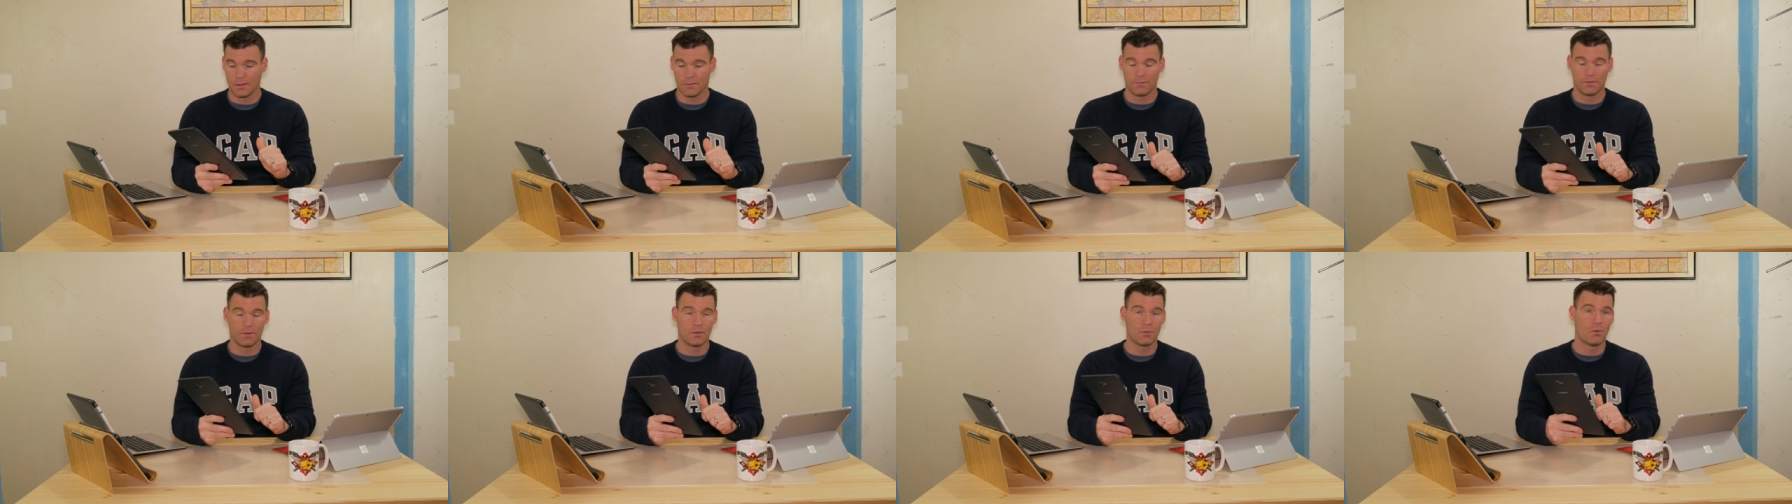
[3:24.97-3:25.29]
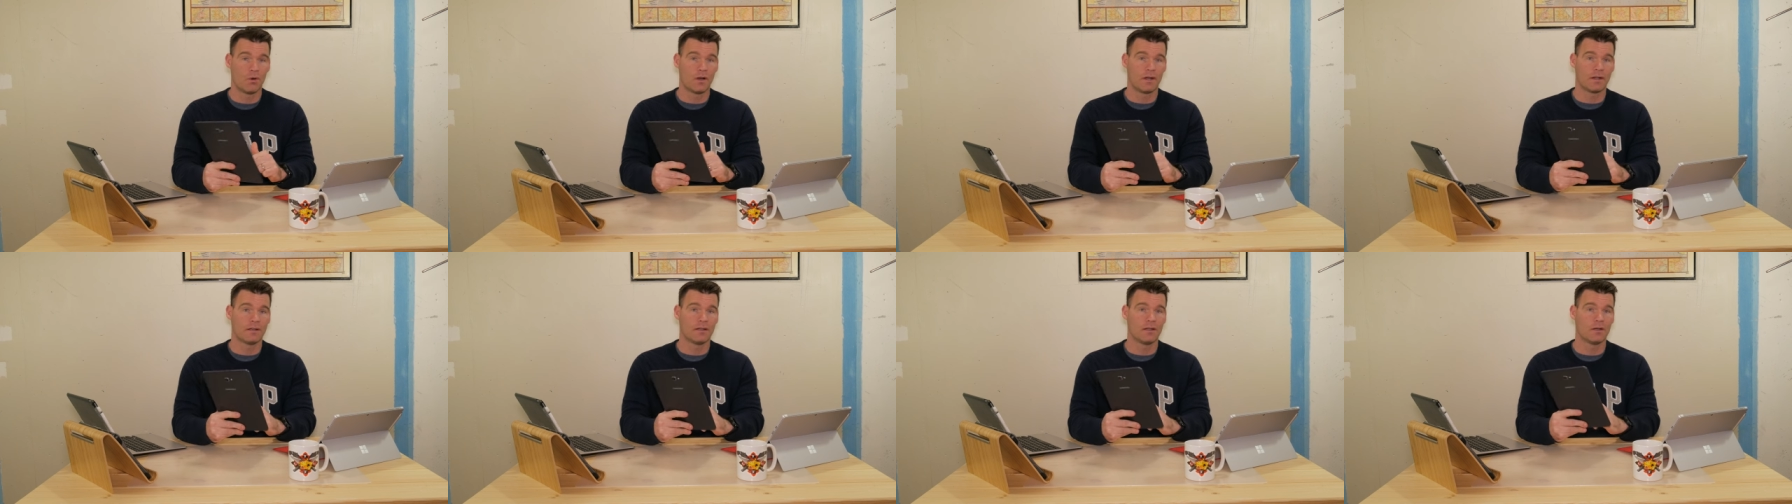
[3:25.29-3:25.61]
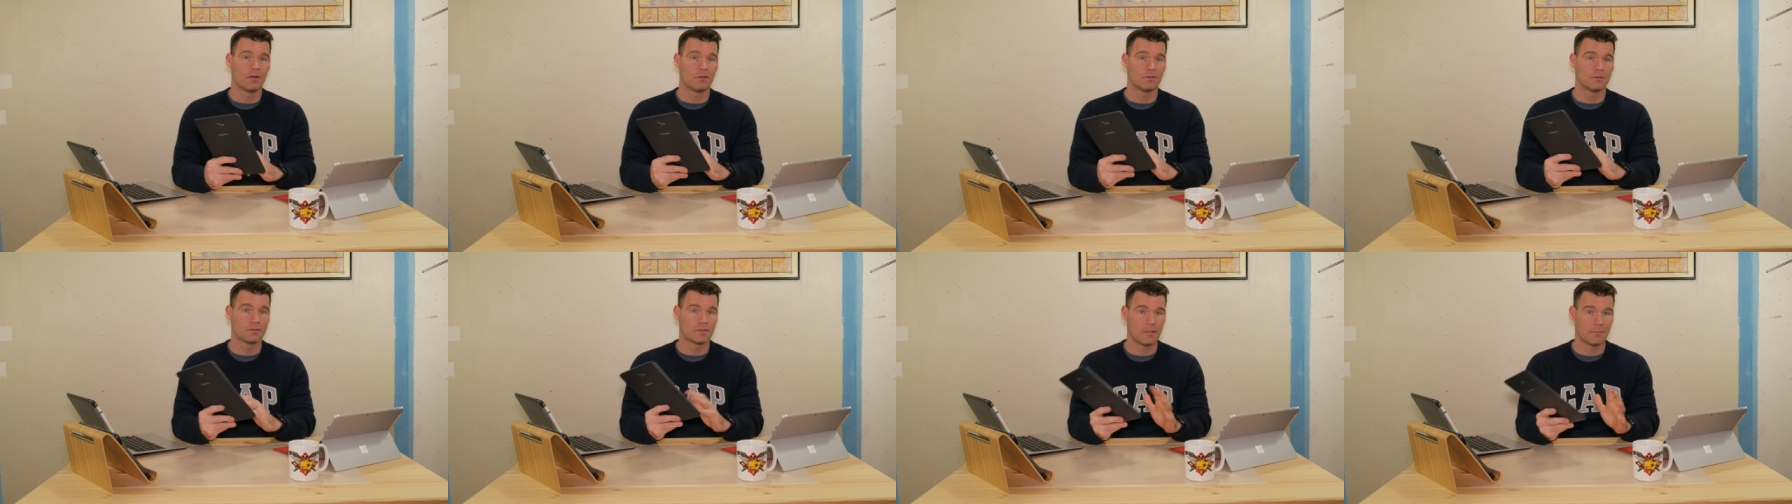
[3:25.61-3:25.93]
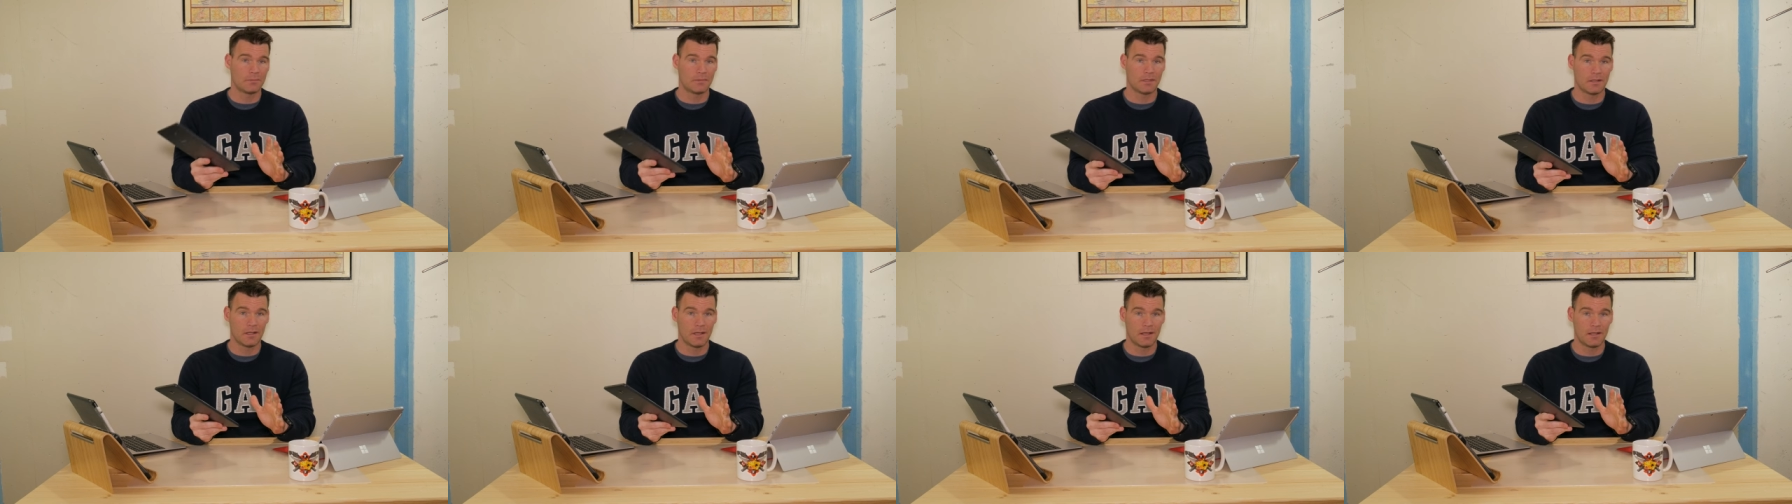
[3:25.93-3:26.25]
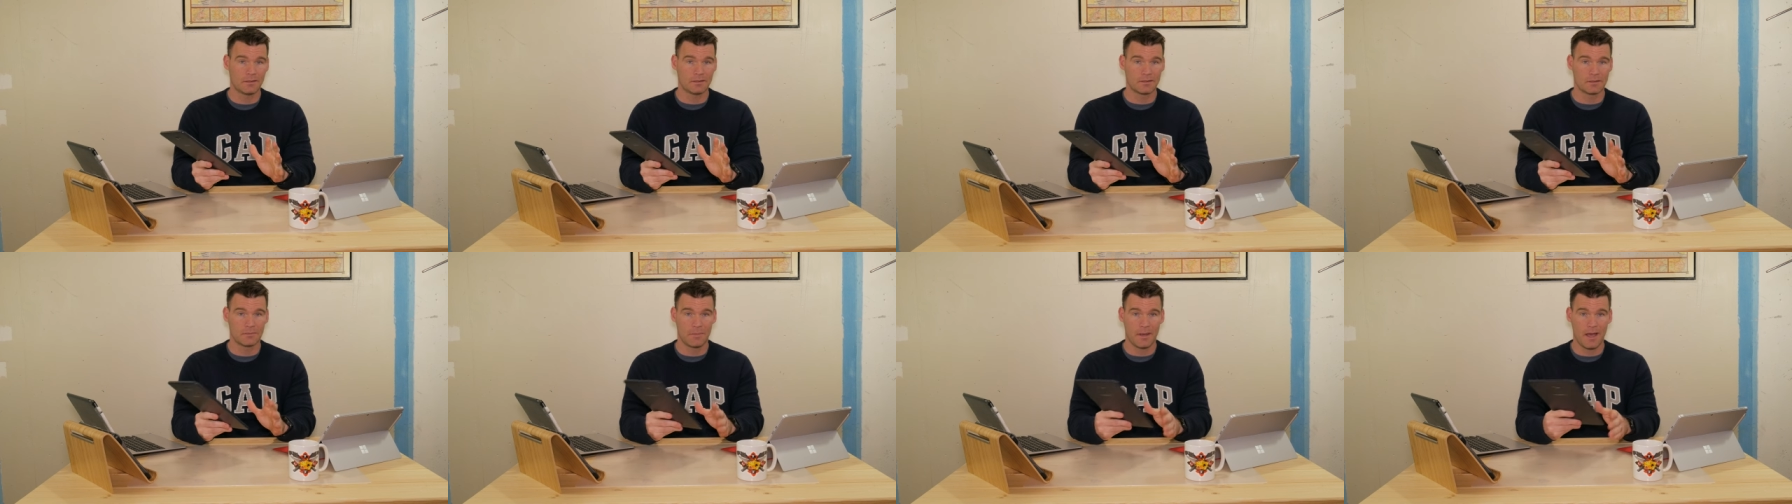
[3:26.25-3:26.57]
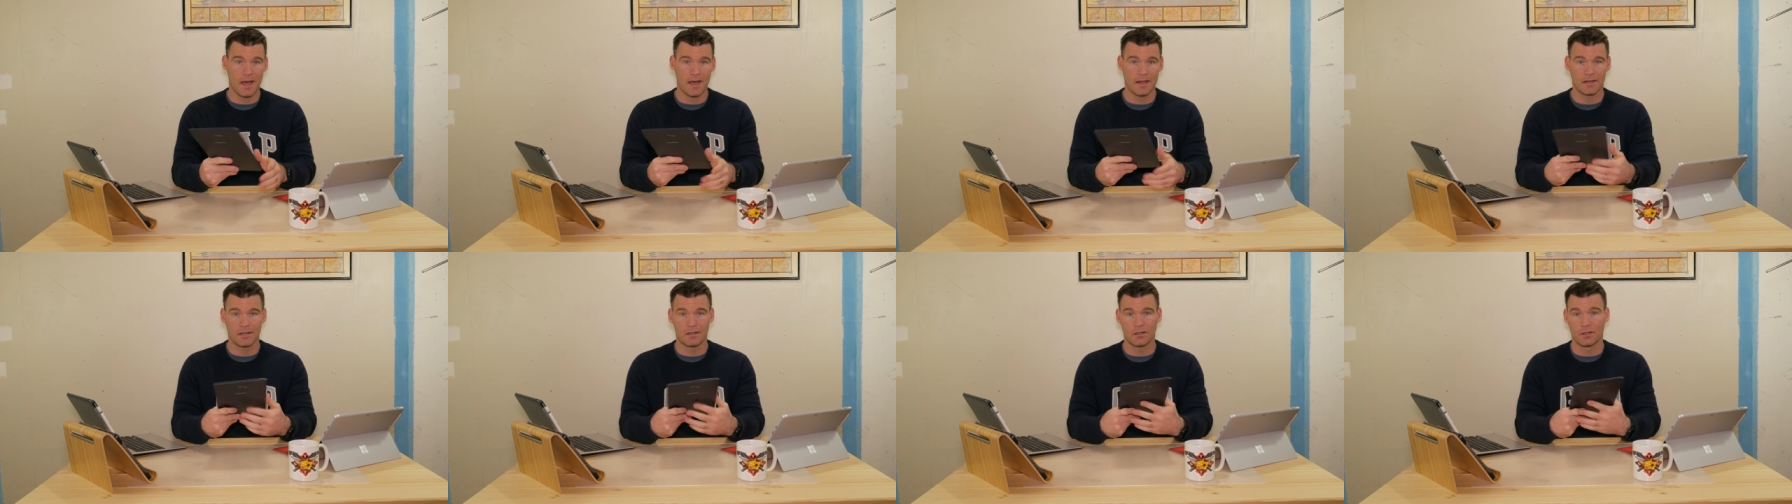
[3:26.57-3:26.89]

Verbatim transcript: If you want to know something else about it,